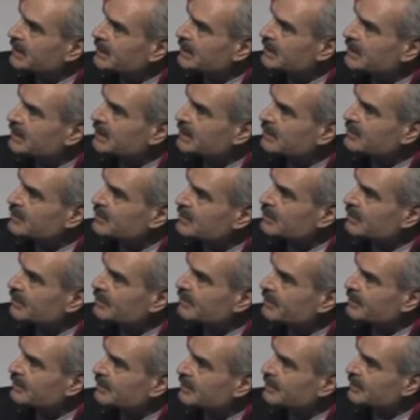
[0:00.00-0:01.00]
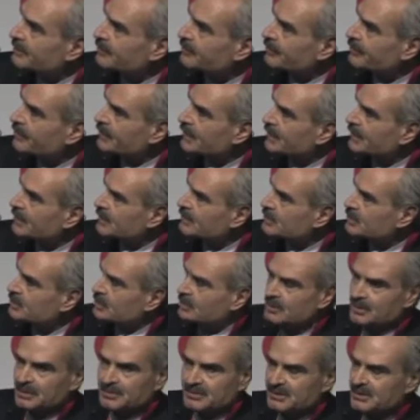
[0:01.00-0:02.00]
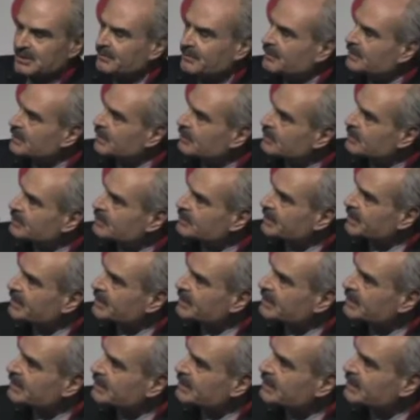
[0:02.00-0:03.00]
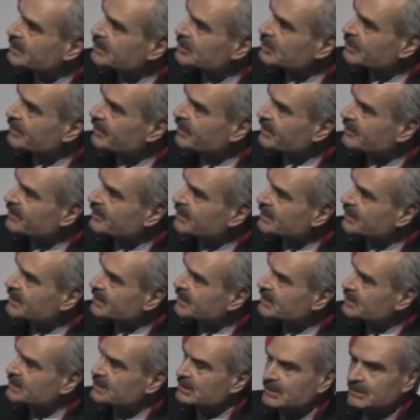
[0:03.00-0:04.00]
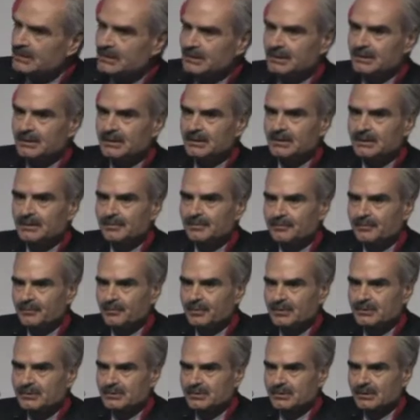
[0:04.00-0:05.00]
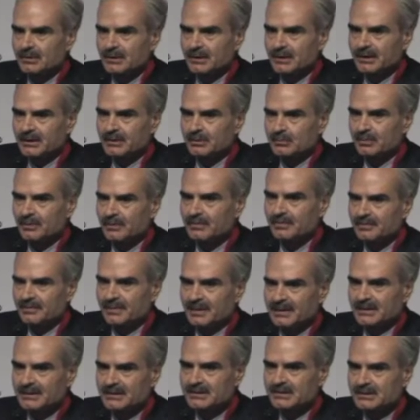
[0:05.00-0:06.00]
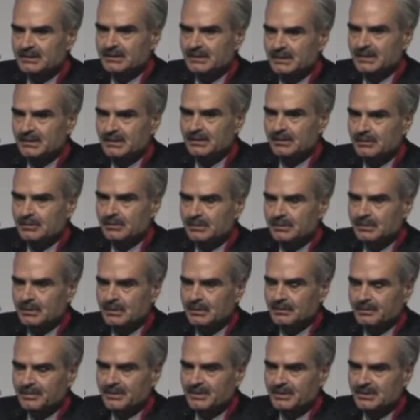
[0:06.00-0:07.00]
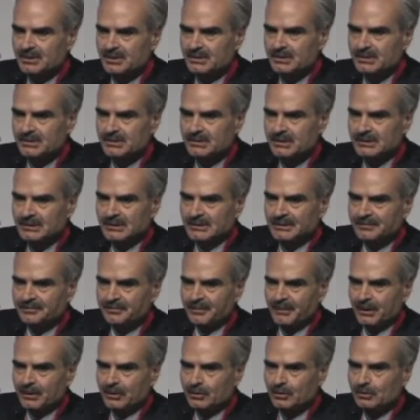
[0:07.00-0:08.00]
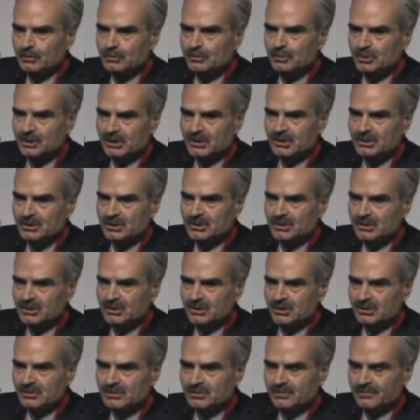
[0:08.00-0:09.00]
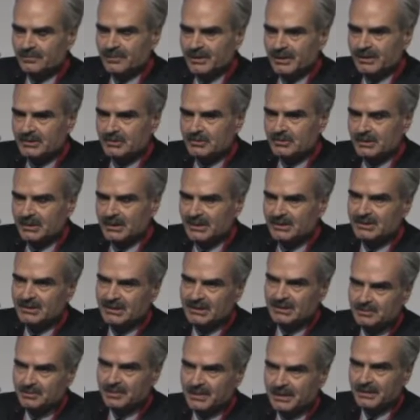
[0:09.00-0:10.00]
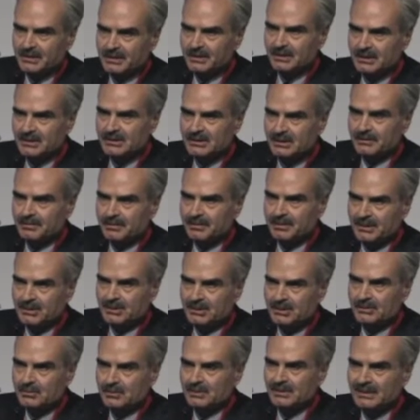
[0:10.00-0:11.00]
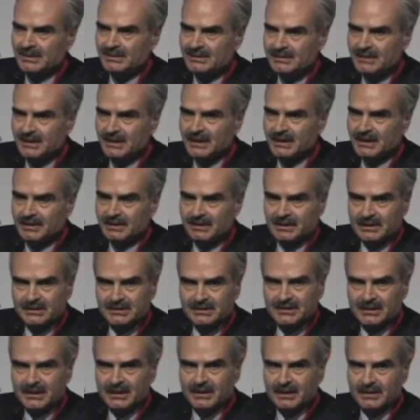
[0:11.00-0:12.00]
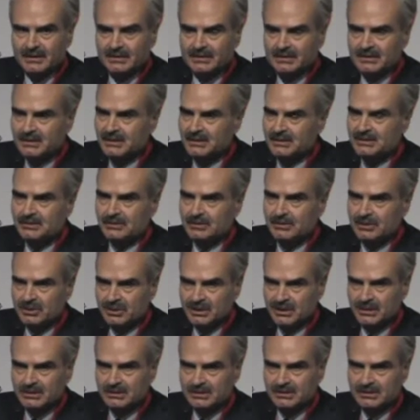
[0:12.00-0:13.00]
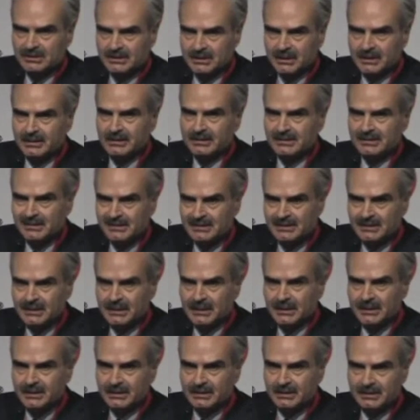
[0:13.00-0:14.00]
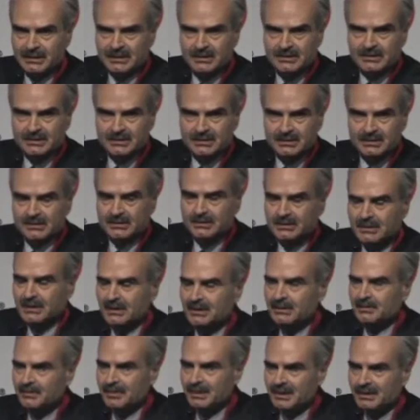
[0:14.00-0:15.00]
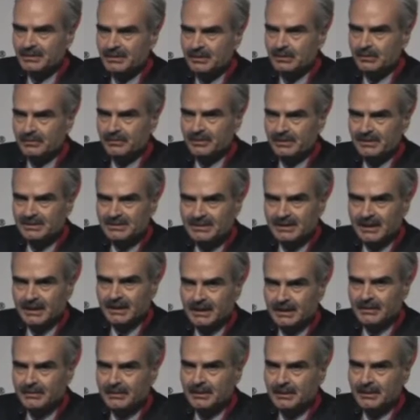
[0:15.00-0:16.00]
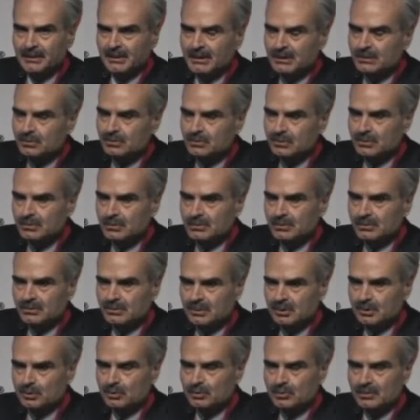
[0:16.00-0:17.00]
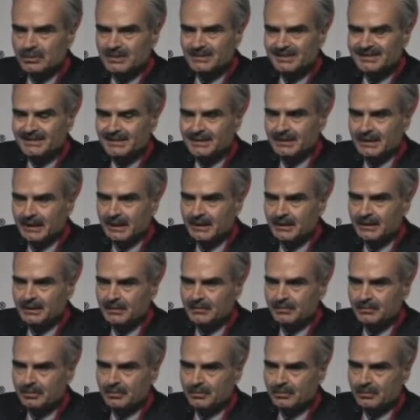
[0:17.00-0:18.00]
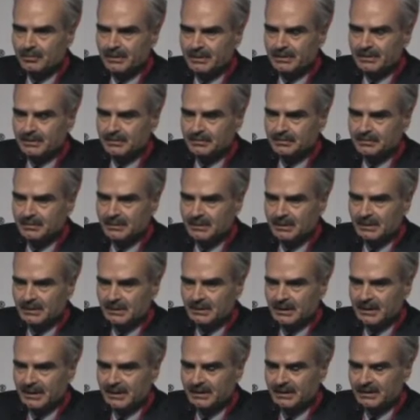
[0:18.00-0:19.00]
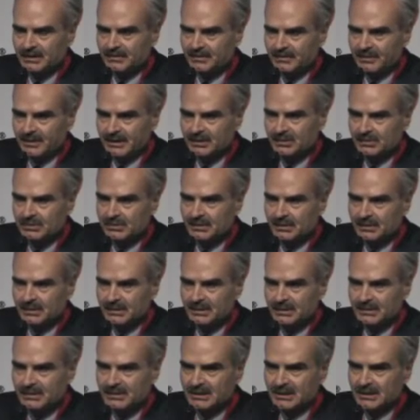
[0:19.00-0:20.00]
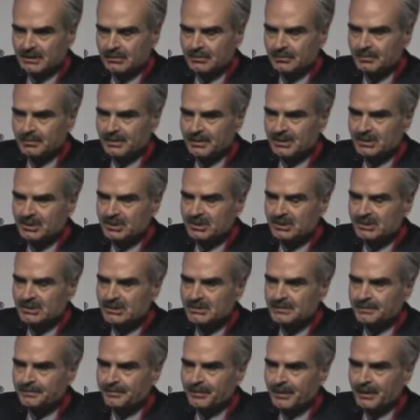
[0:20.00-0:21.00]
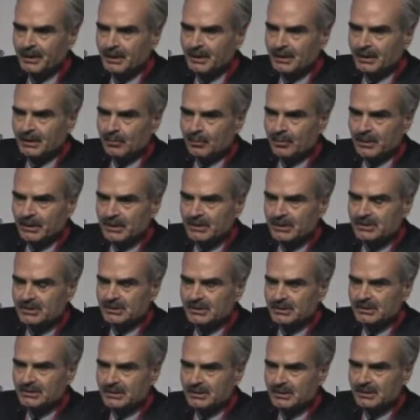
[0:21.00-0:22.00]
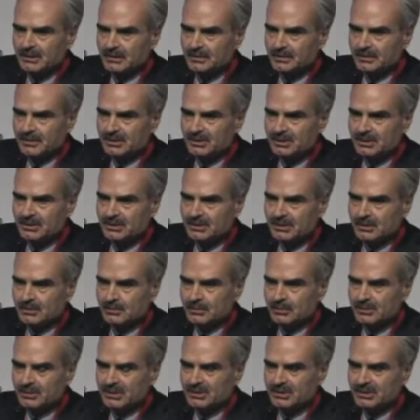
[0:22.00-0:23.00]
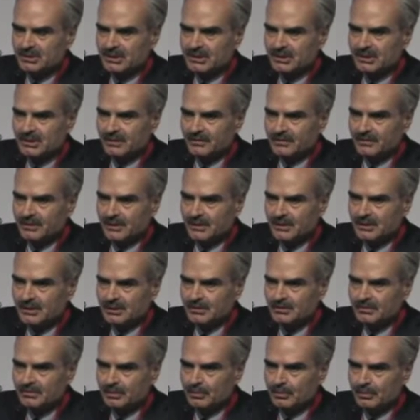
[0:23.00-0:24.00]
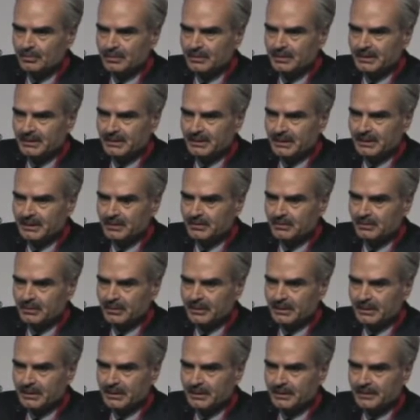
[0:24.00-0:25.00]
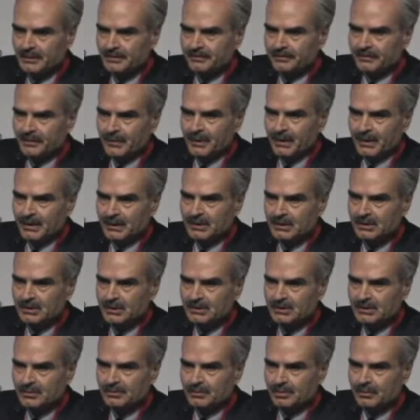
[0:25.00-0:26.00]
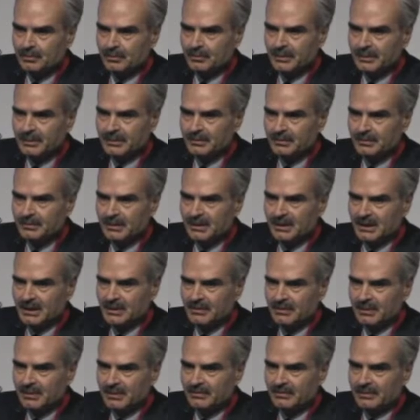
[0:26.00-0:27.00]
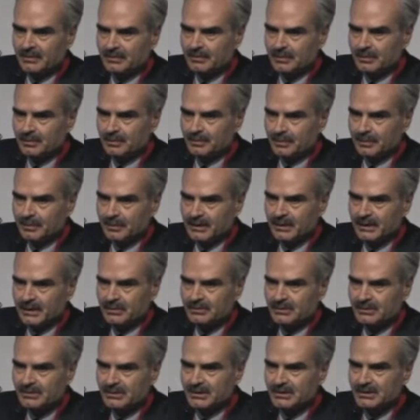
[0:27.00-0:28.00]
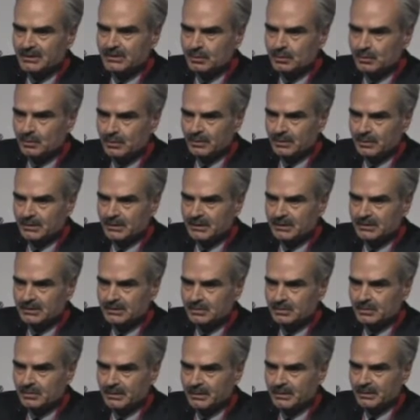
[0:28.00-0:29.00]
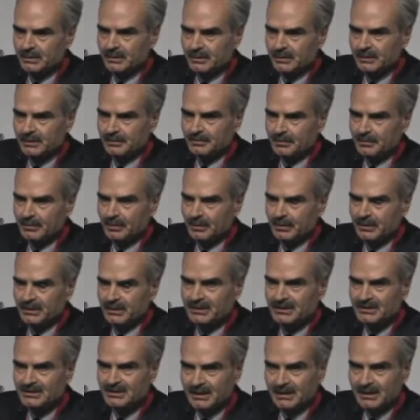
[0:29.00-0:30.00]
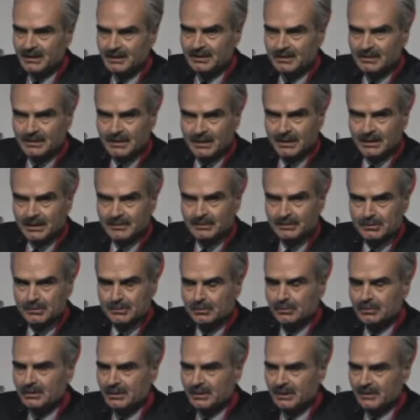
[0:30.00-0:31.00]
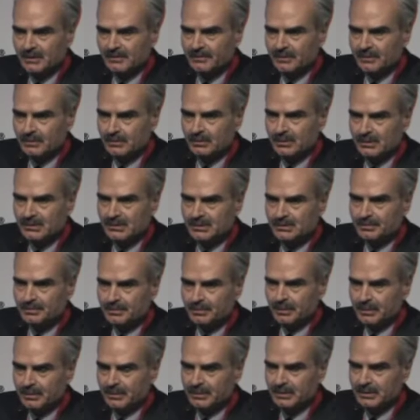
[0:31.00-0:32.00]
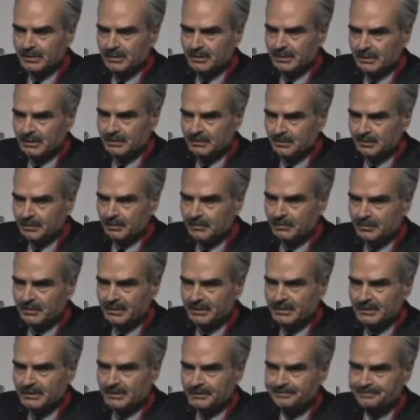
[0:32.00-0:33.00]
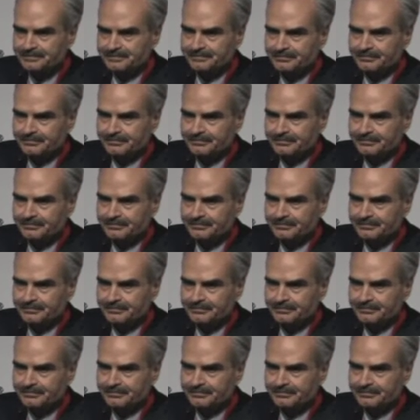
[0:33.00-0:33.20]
In terms of short-term safety was met. In terms of efficacy, we saw at 12 months in control patients, no change in ejection fraction as expected. These are patients with a scar, and a scar does not change. A scar is a scar. It doesn't get better over time, so you don't usually see any improvement in cardiac function in these kind of patients. Whereas in treated patients, there was a significant improvement at 1 year, and this improvement became even more pronounced at 2 years with more than 10 absolute EF units point improvement.